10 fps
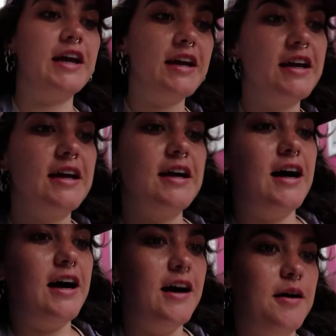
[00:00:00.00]

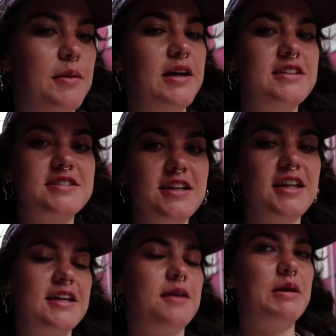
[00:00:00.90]
And it's not
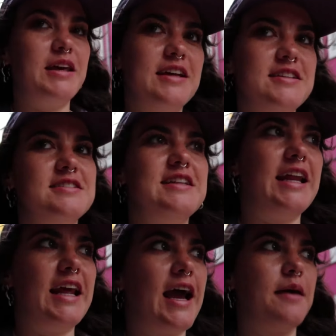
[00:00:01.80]
that I'm against
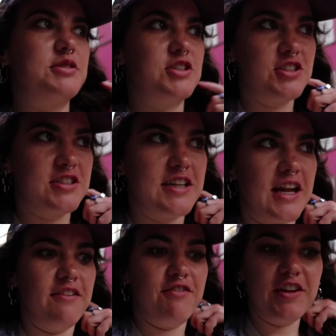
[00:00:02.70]
dating apps, it's just that
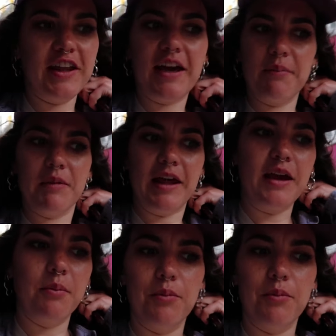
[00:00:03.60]
I feel like I'm like